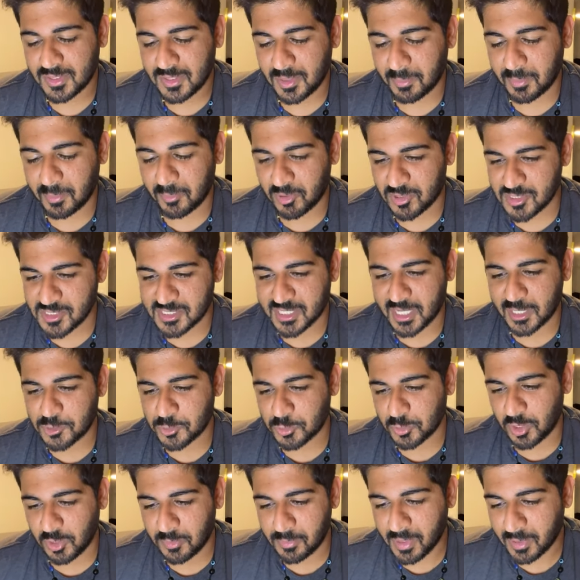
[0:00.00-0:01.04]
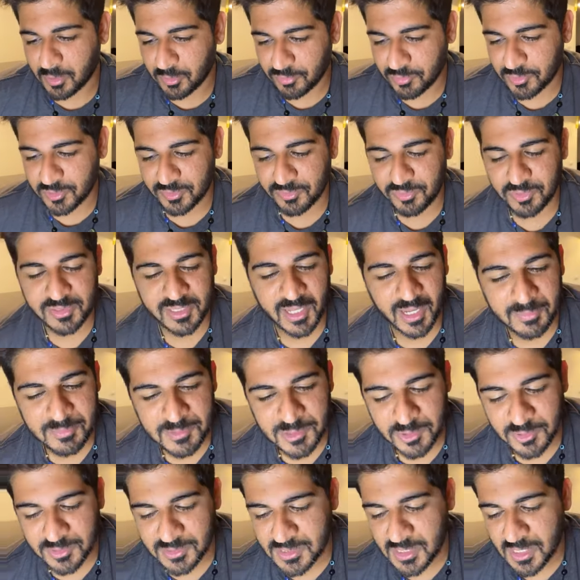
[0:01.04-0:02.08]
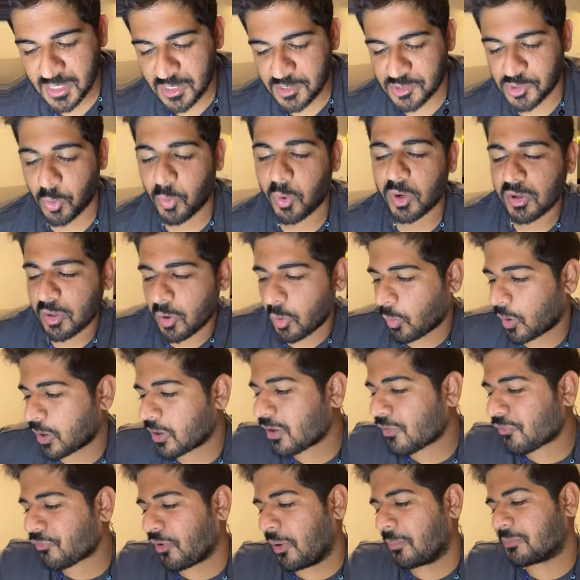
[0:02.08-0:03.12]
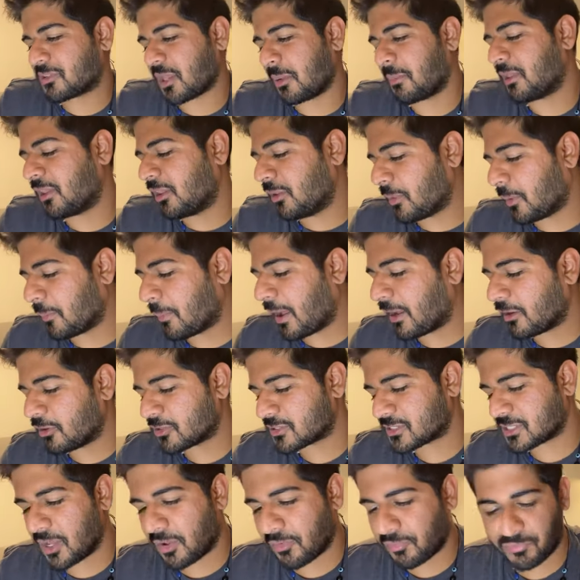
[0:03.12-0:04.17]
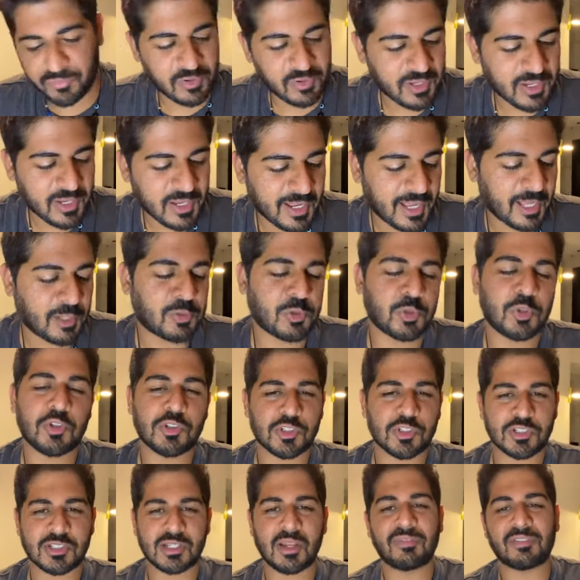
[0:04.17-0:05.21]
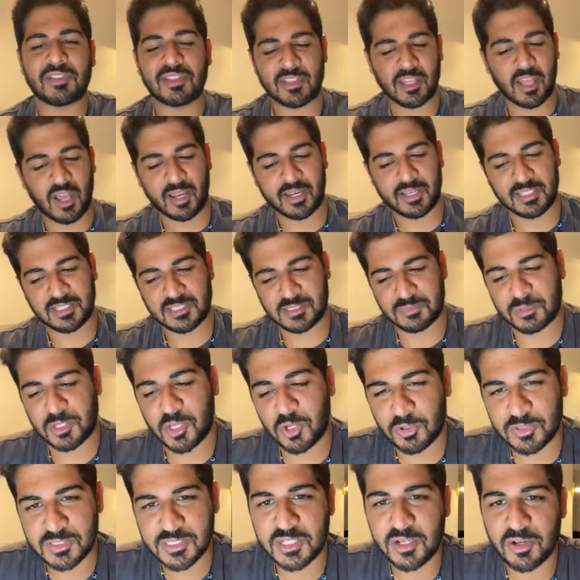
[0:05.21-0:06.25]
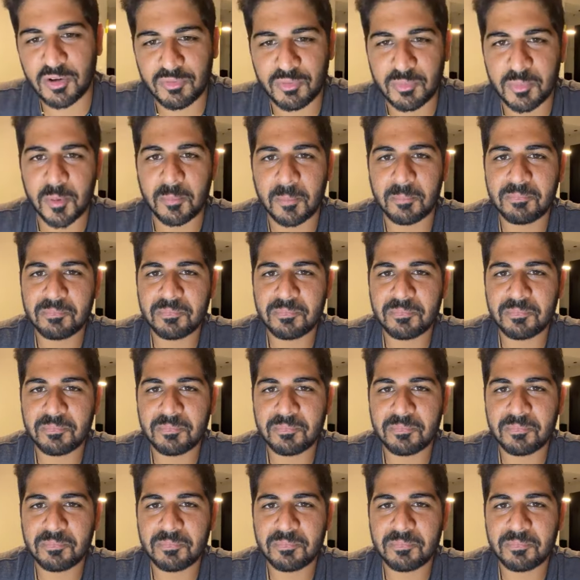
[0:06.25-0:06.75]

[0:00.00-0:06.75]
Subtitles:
Maybe better schedule a little better for different time zones. So where are you from? Tell me a little bit about yourself. Introduce yourself to the audience. I'm curious to hear from you.